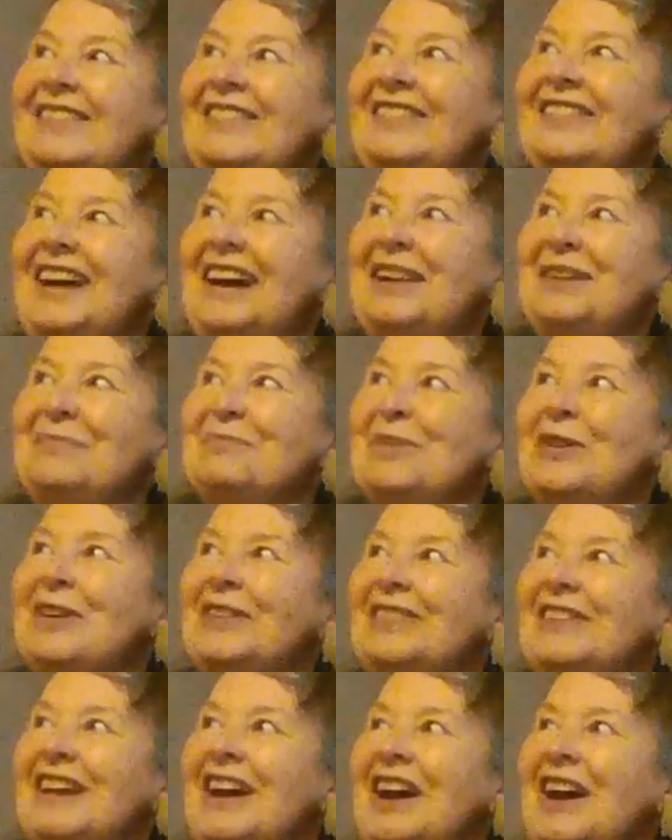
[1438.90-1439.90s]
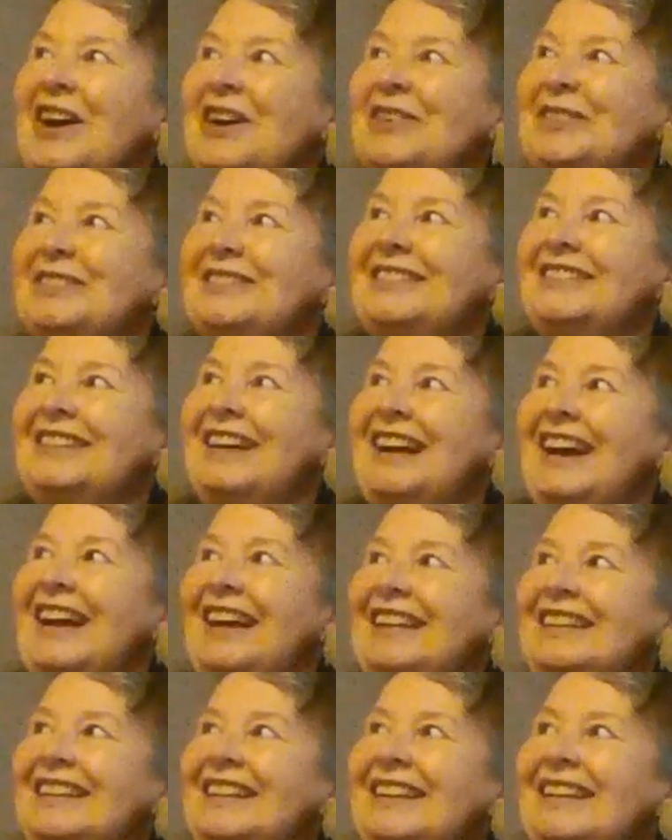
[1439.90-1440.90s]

Right, Morse code, right.